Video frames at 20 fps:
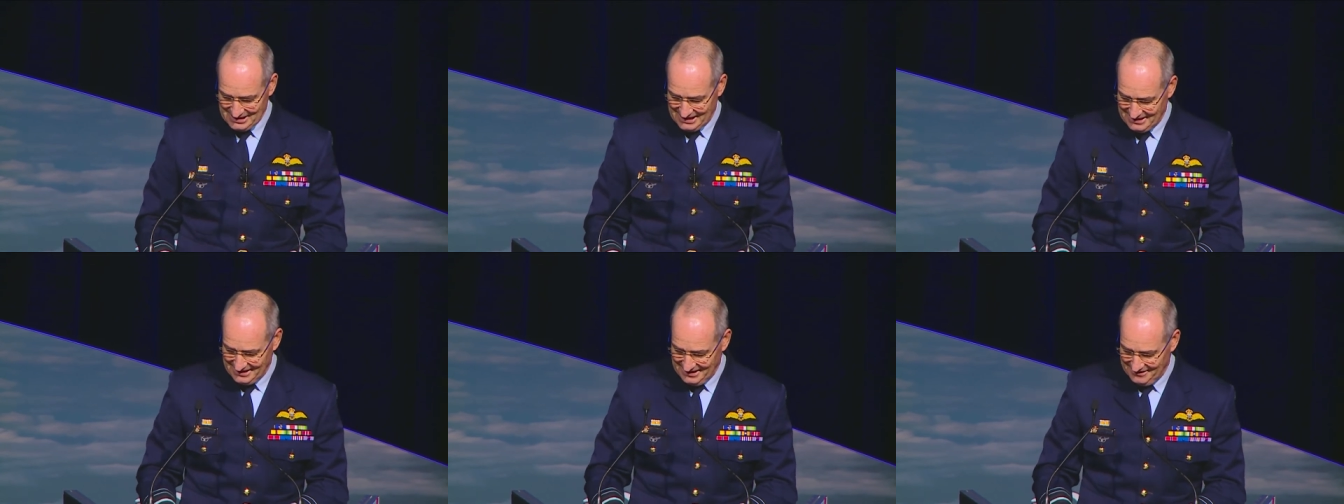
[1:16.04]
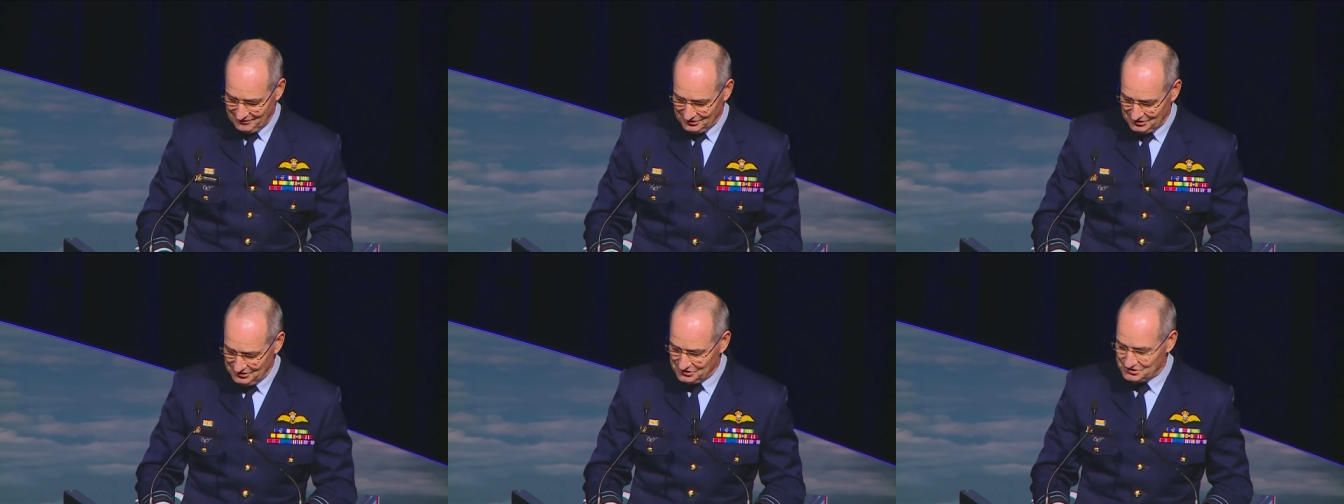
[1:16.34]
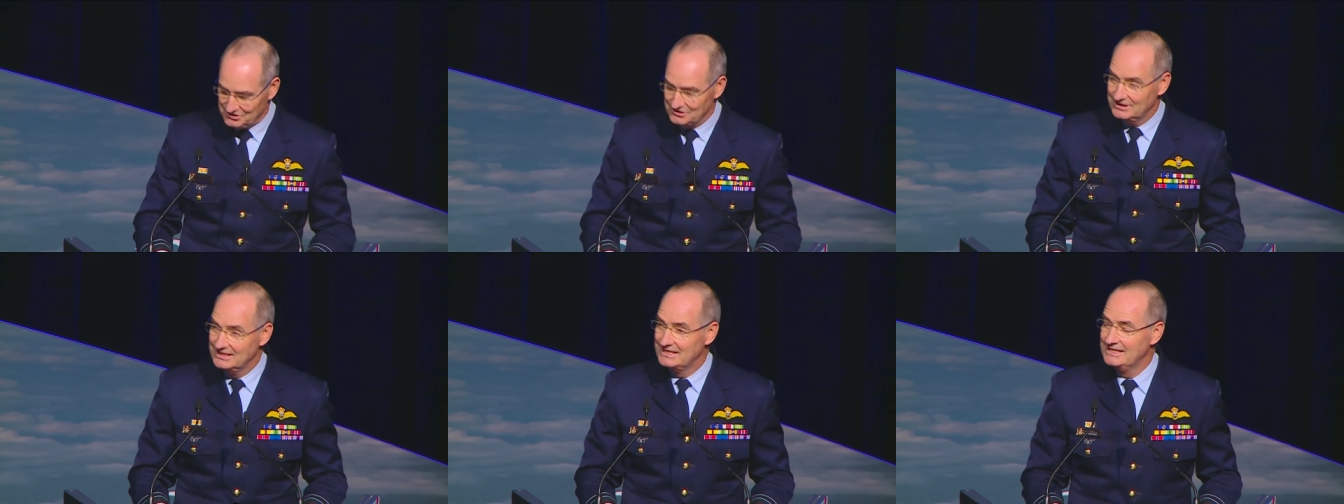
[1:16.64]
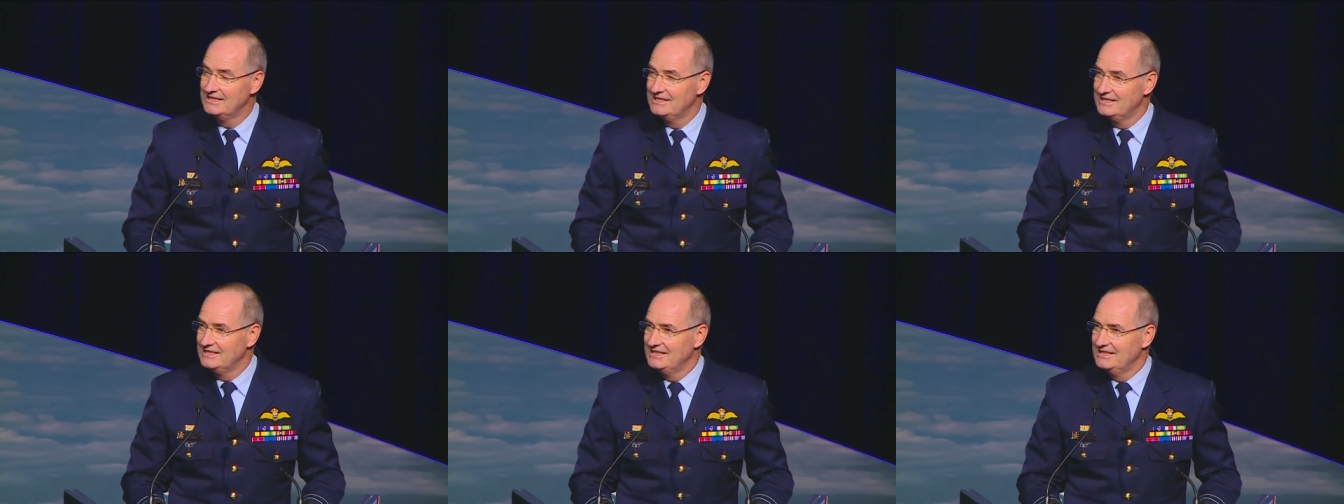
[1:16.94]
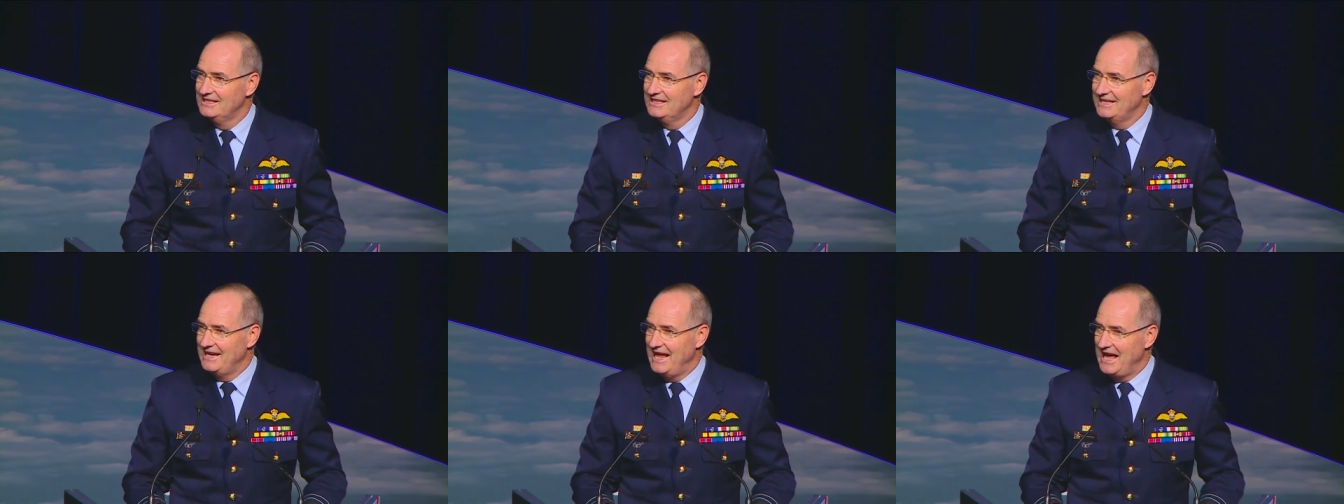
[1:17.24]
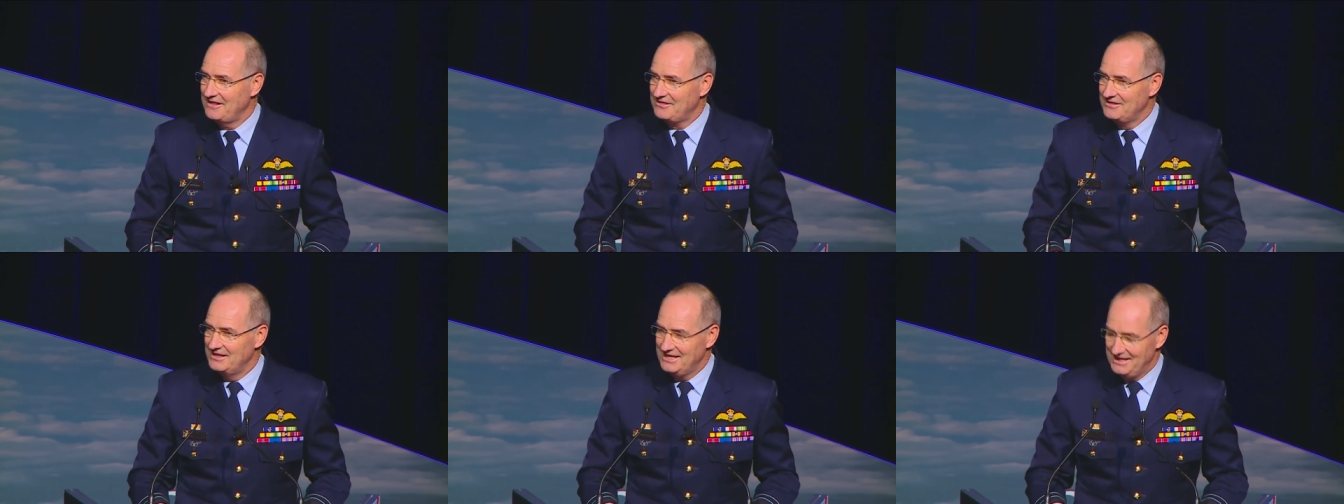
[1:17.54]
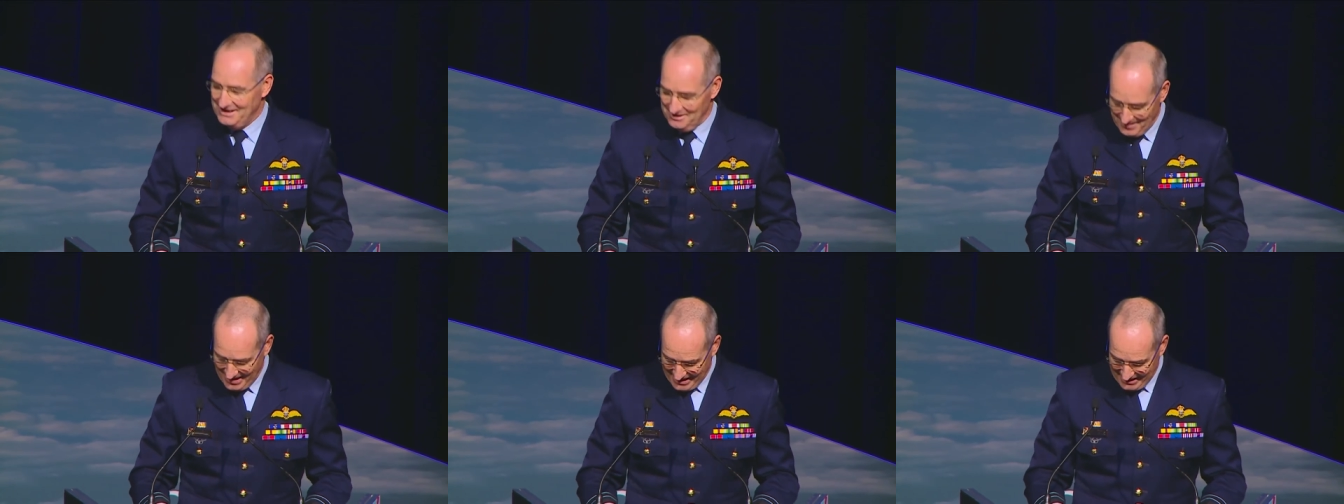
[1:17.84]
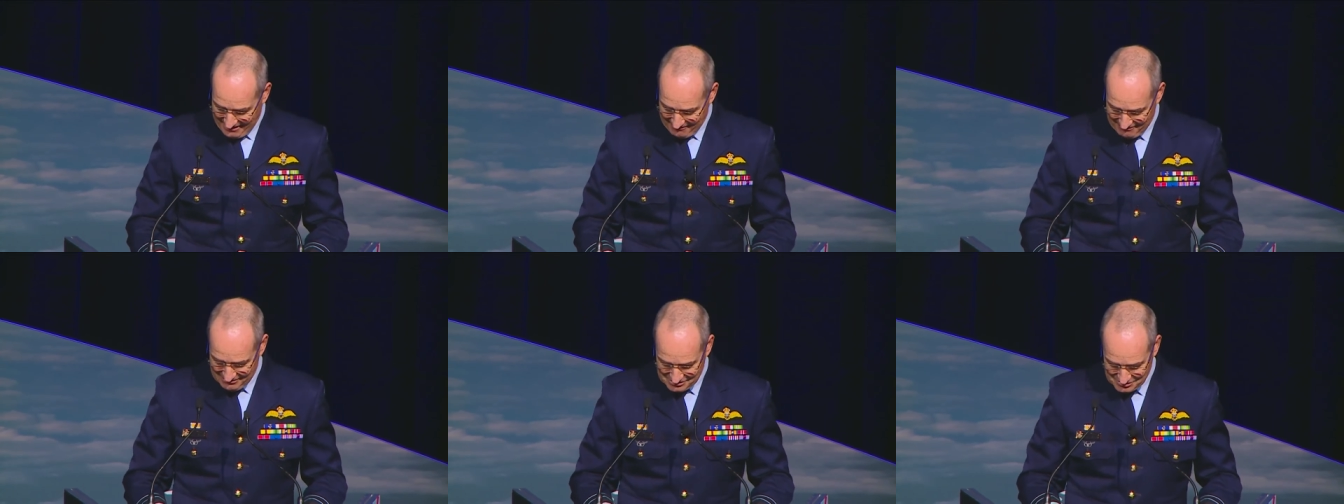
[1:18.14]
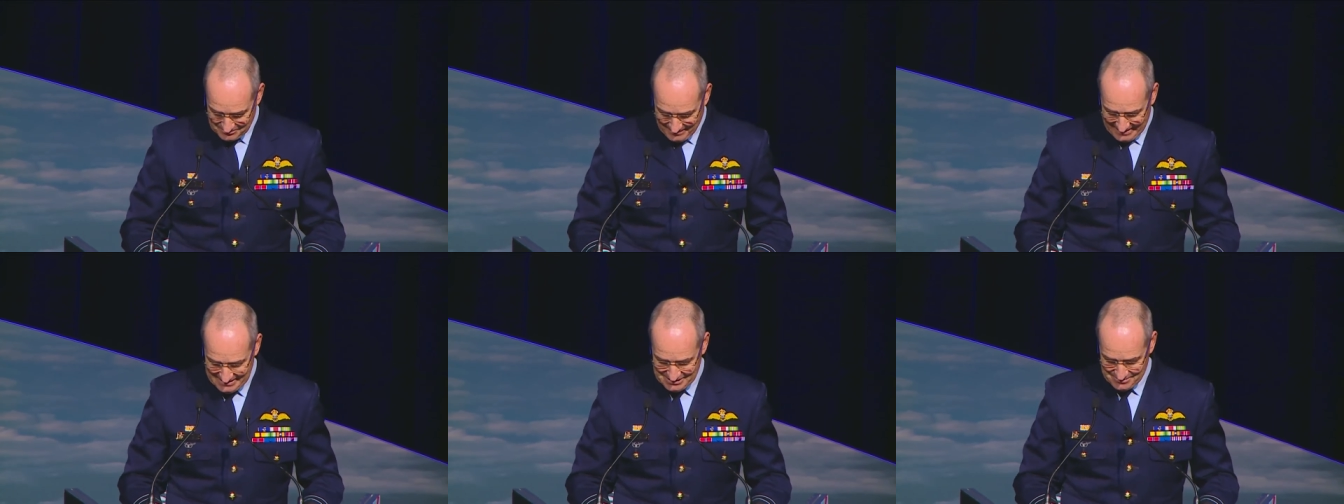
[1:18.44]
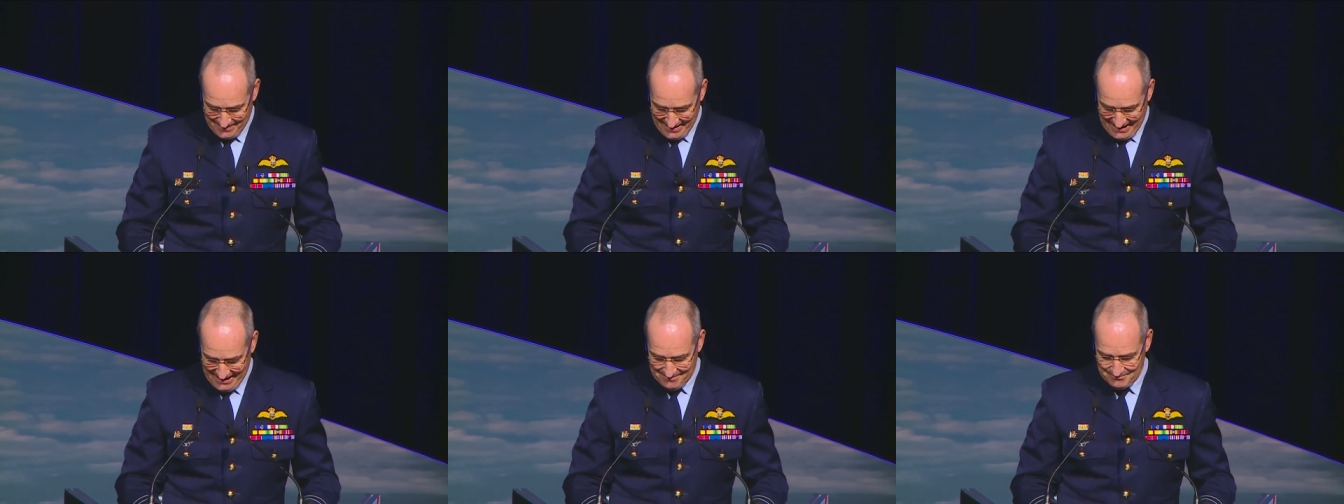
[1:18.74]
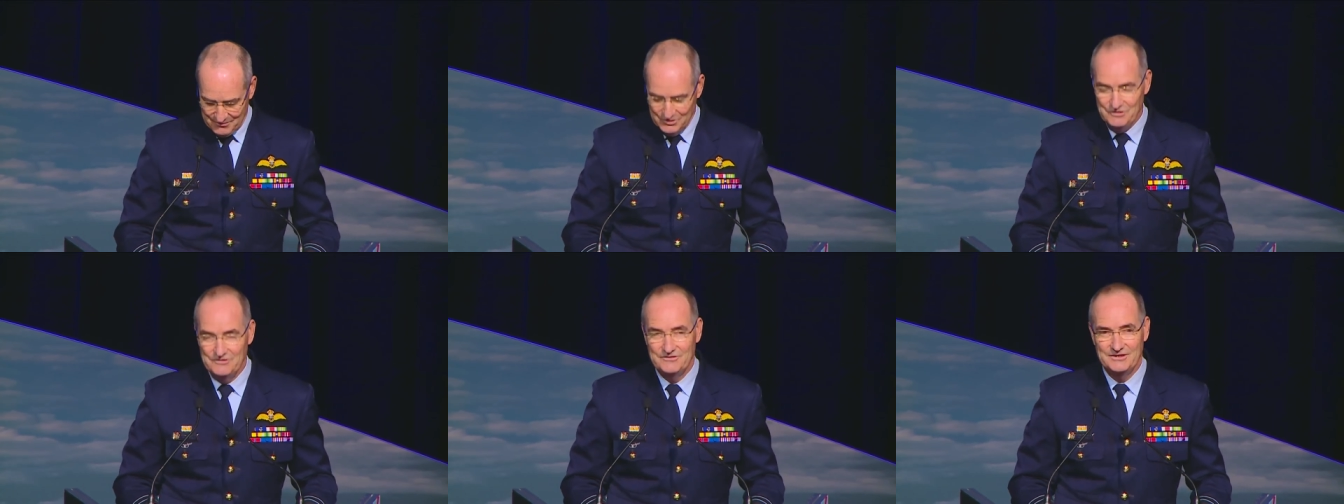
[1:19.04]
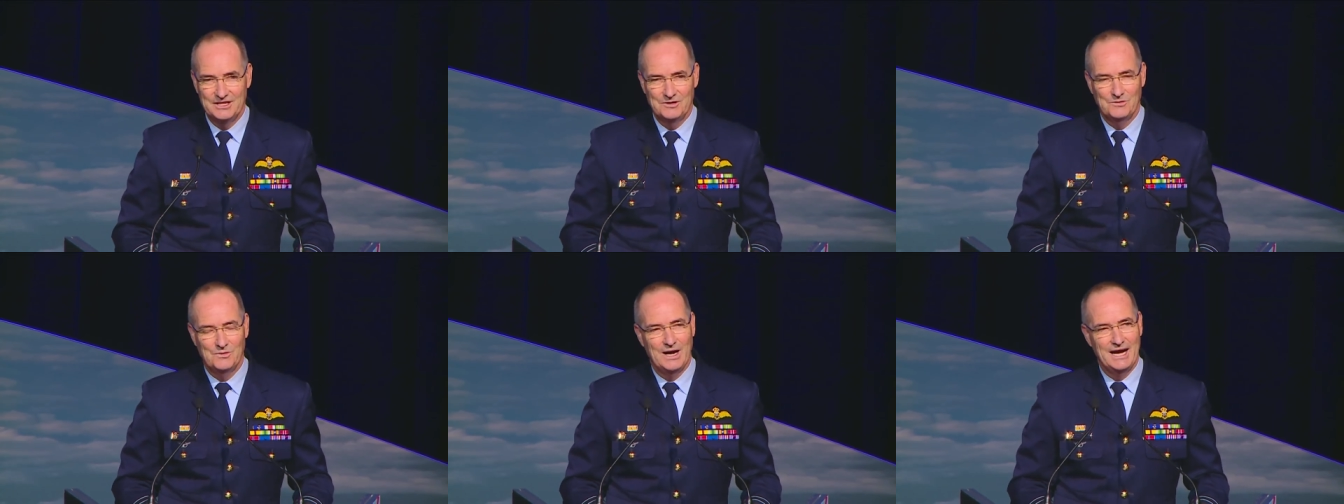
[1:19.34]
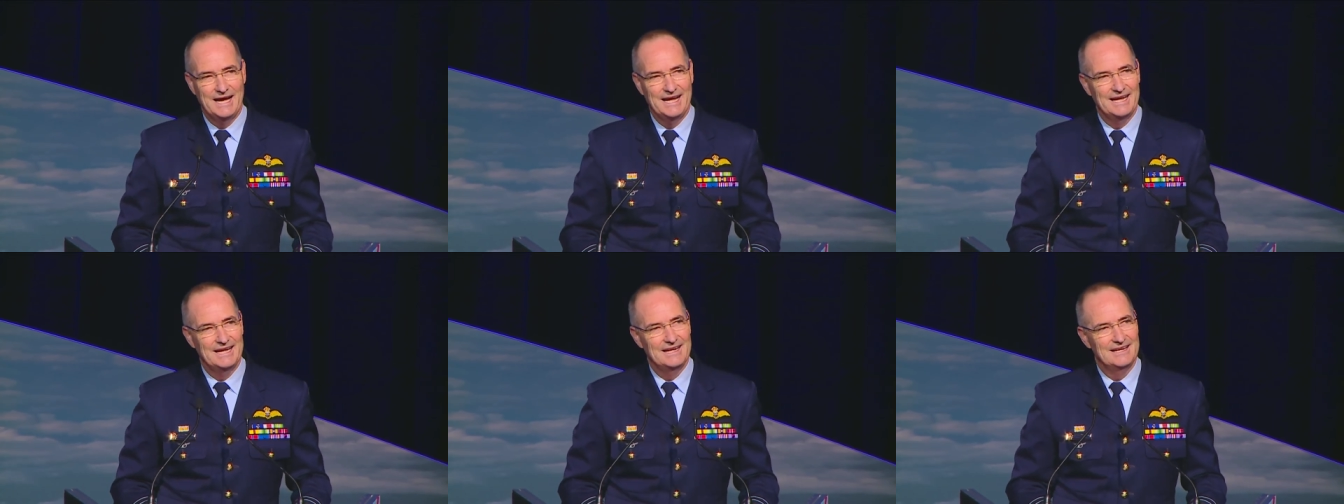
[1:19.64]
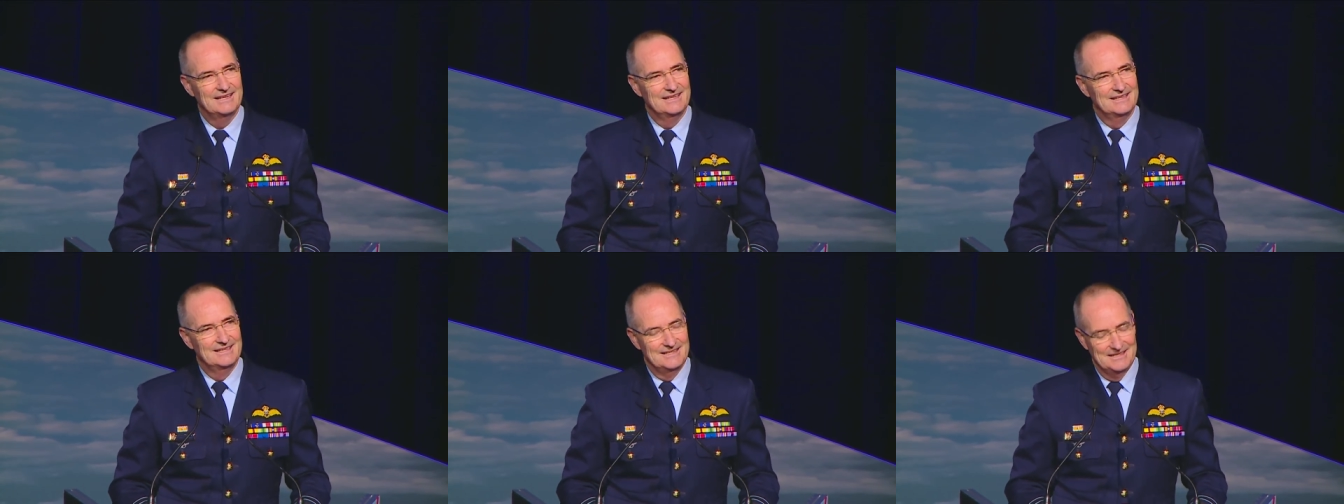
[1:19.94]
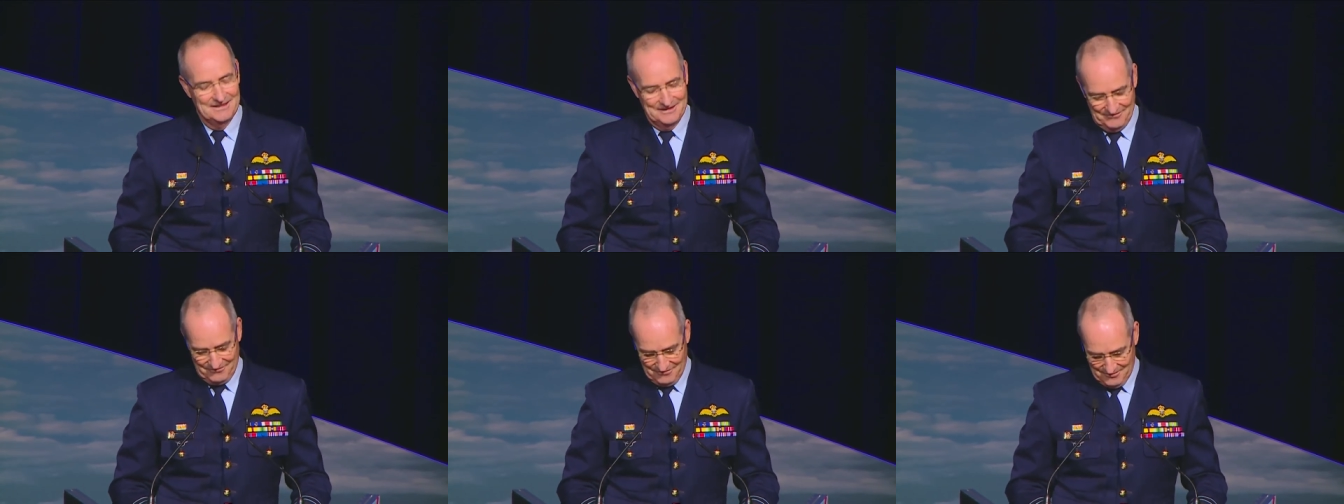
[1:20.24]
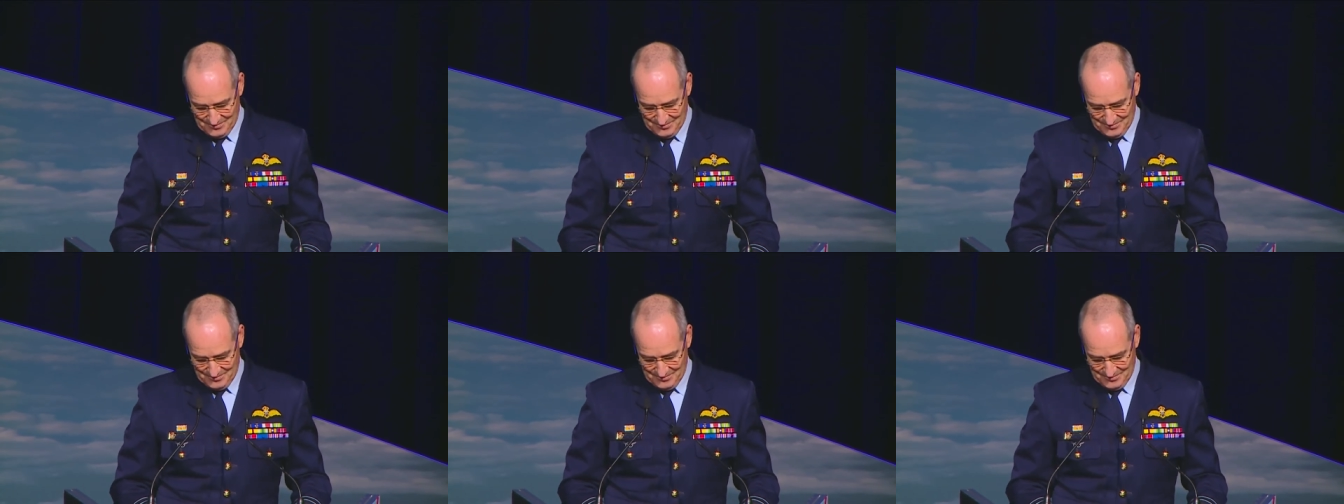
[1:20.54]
an evolution in our thinking about air and space power, moving away from, a